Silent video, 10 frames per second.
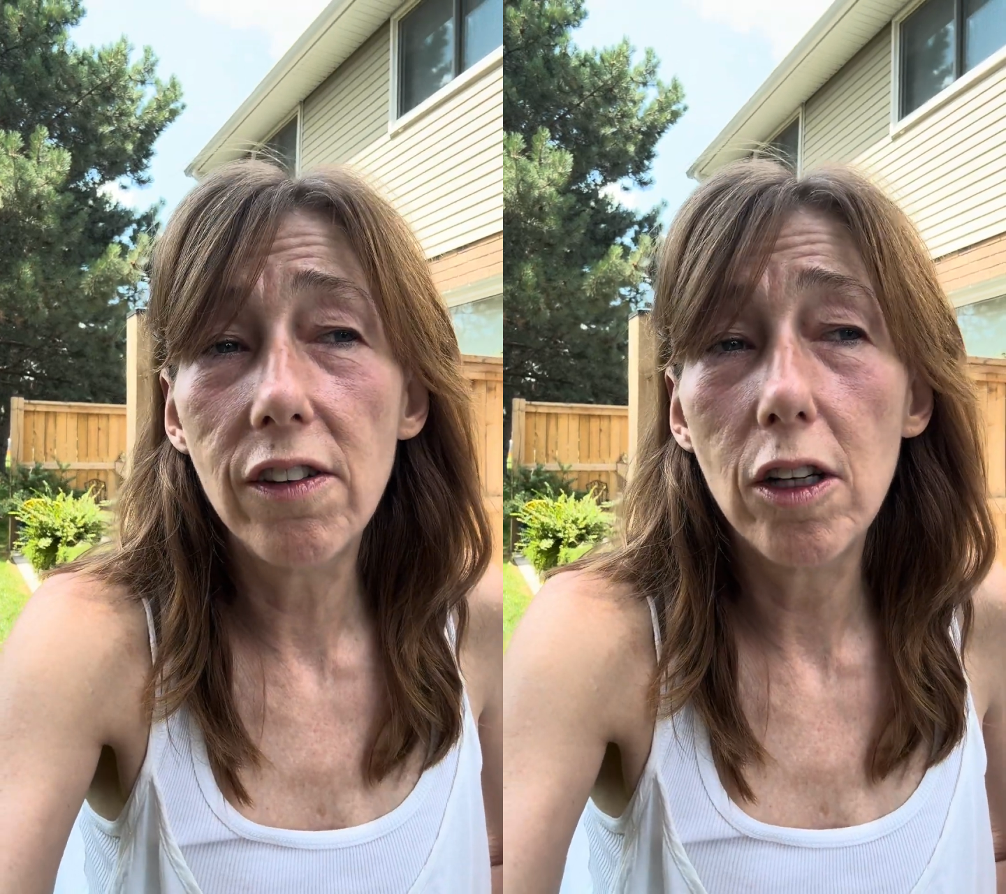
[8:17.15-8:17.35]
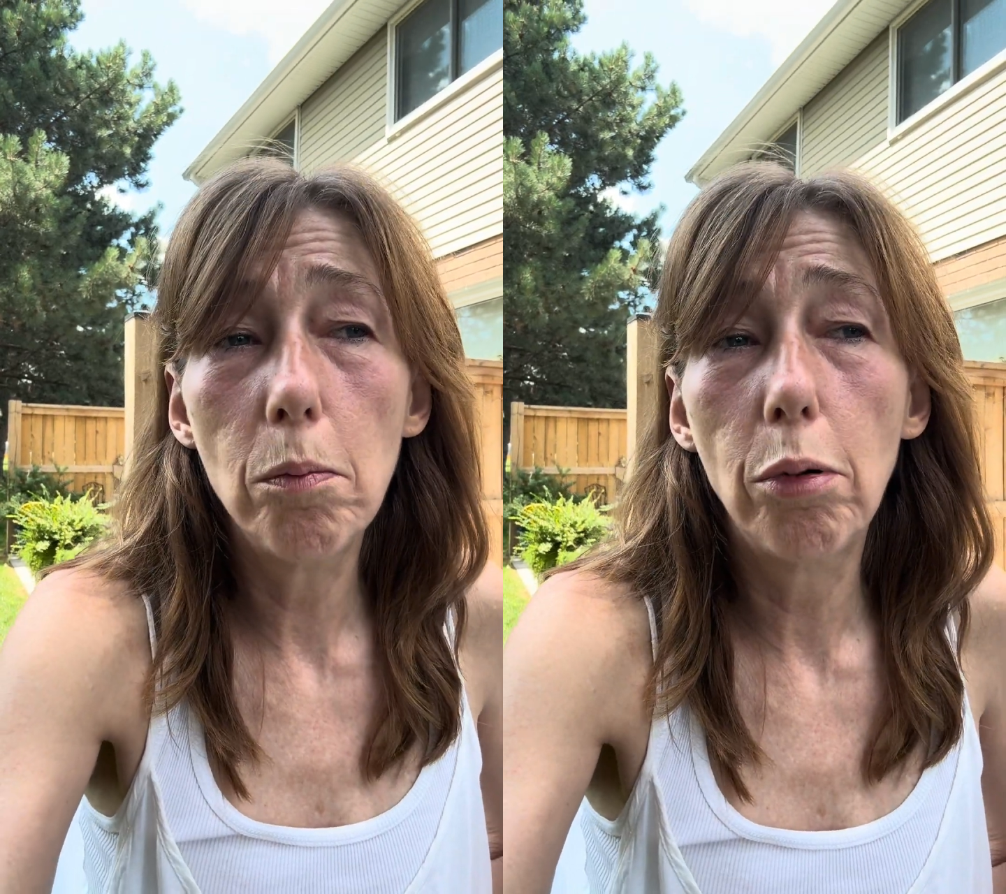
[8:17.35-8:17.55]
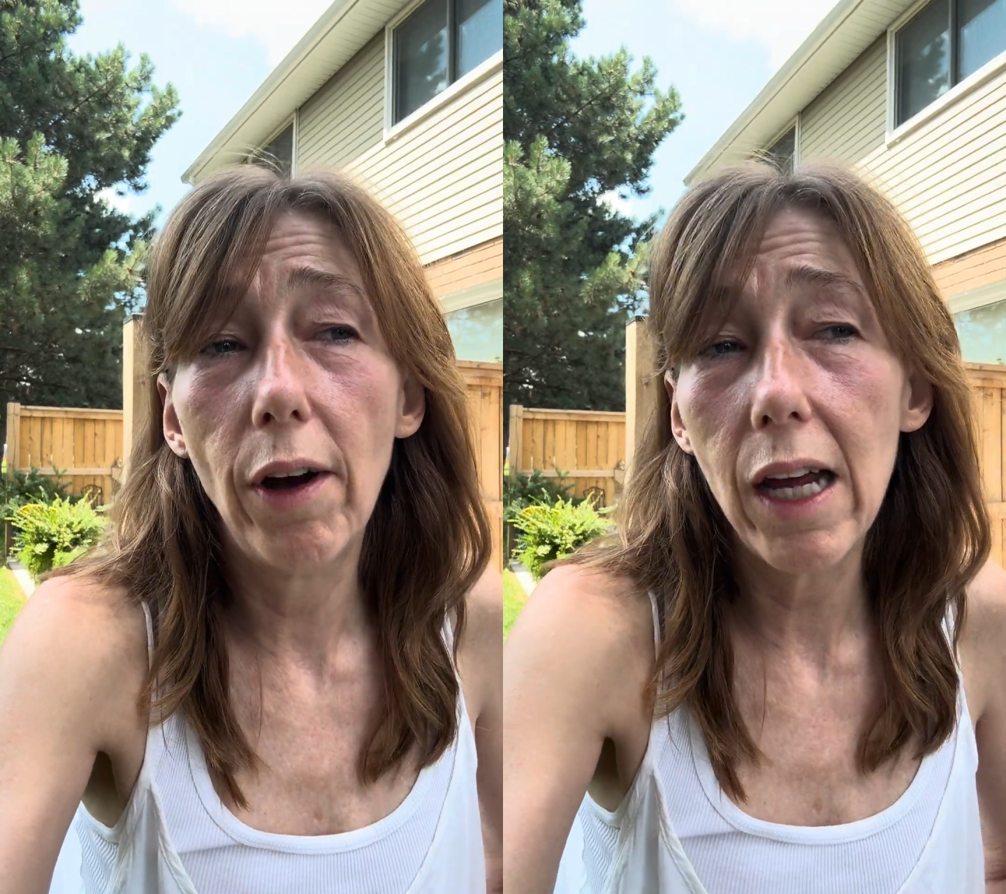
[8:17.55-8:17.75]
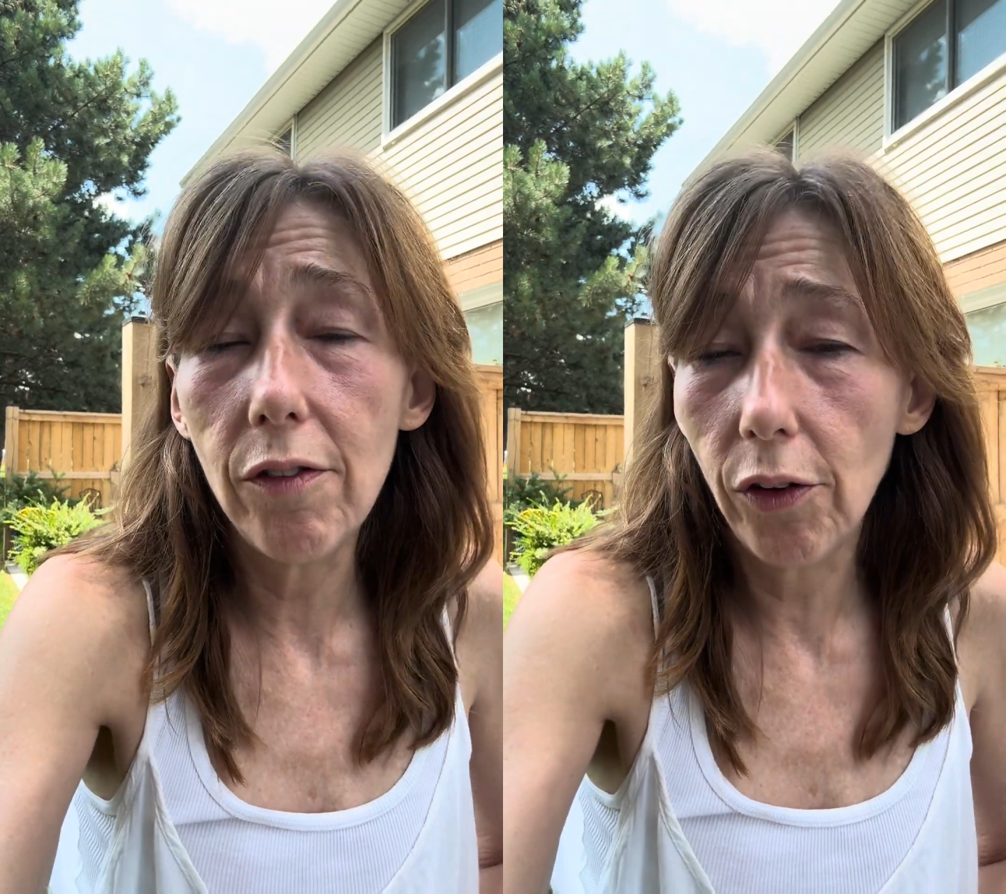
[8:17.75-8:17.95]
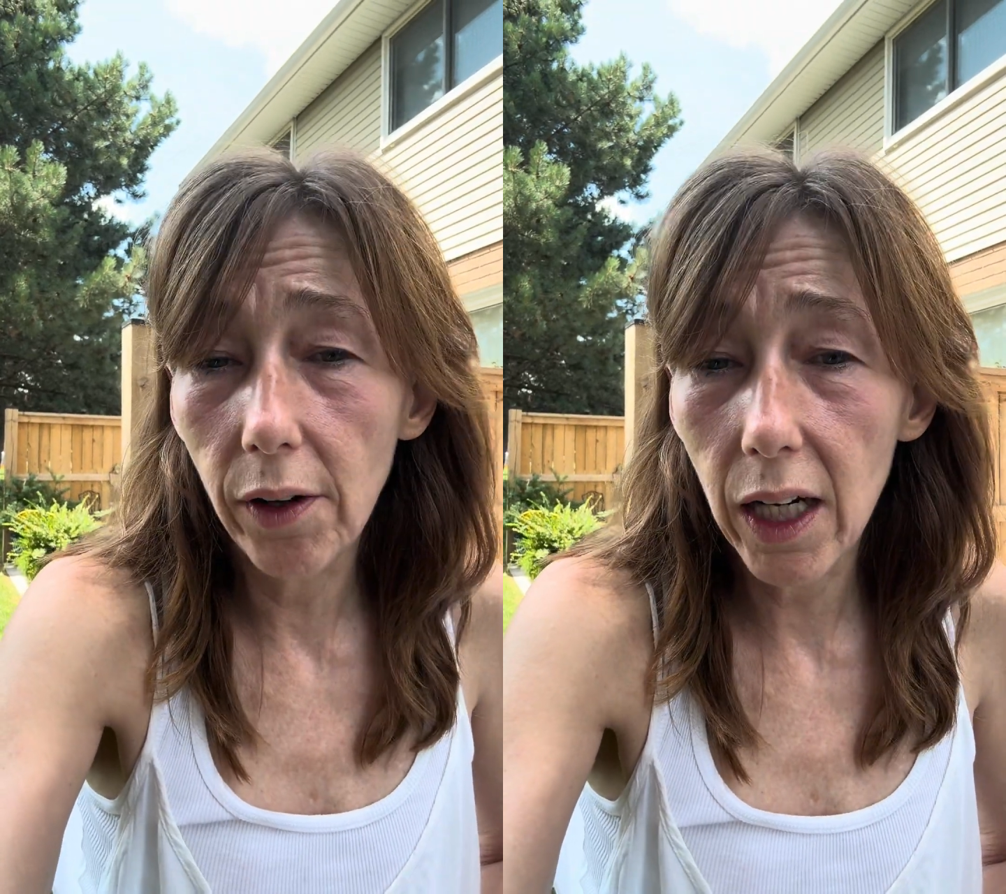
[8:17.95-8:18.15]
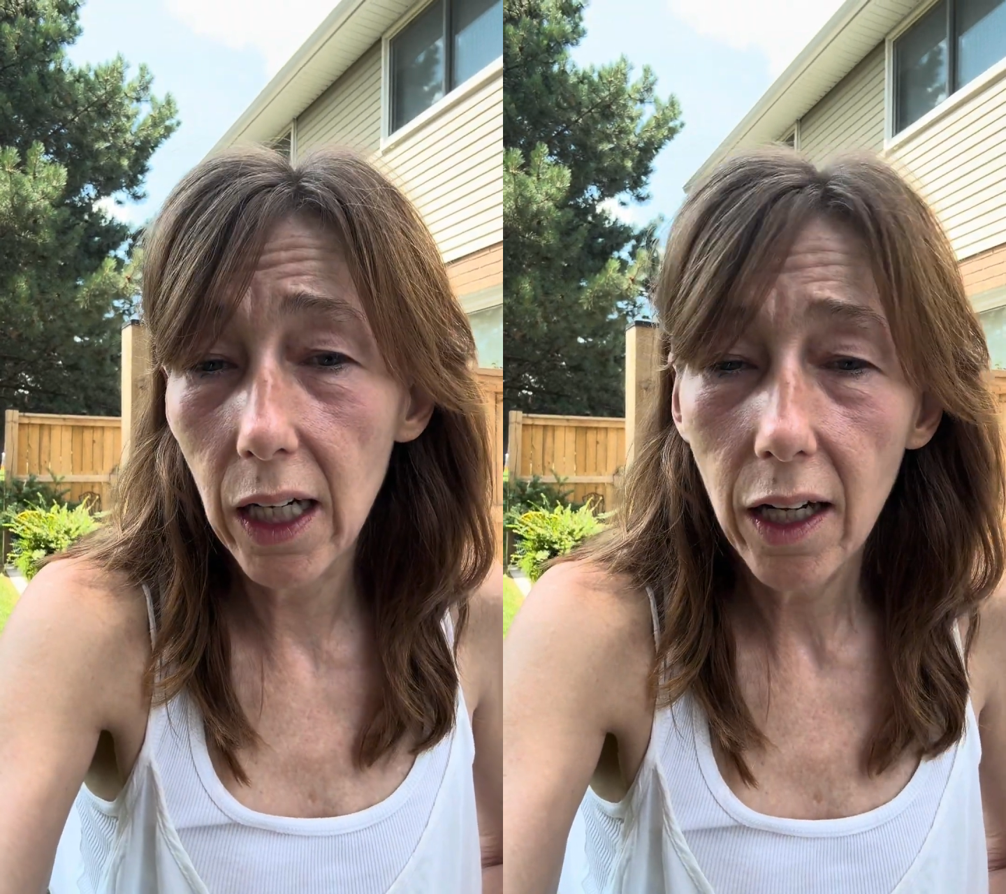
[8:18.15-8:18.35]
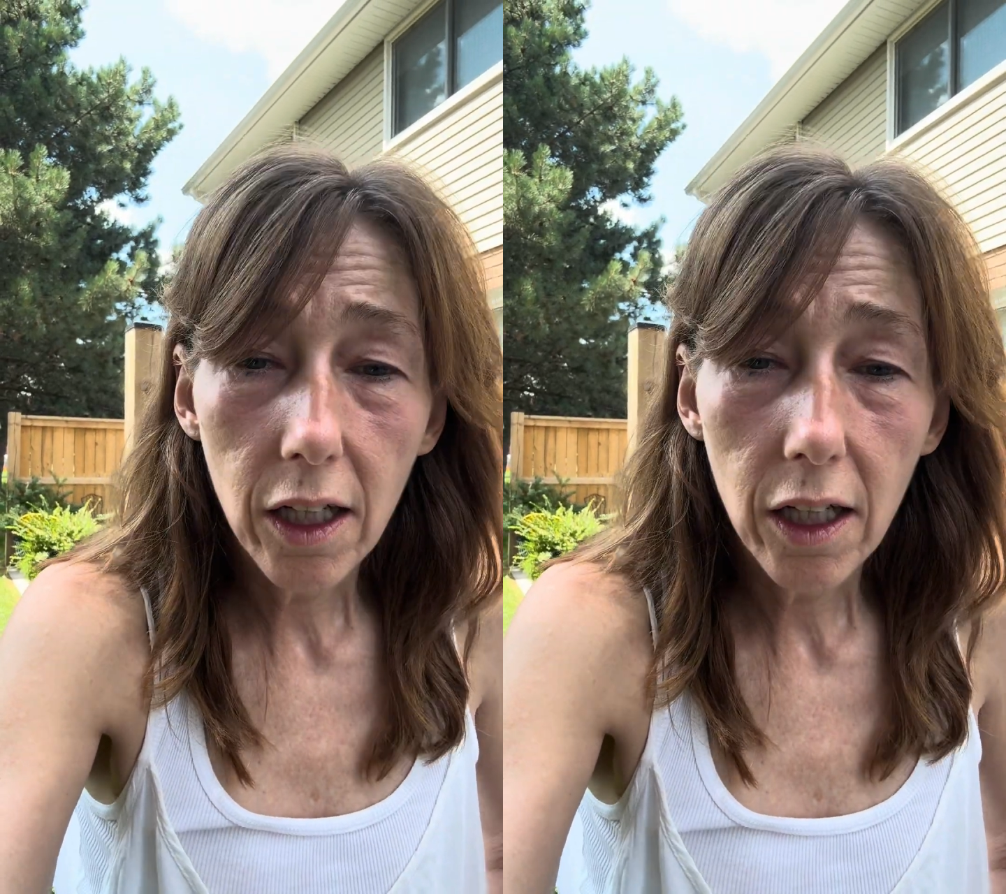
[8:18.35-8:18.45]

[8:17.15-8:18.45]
and bravery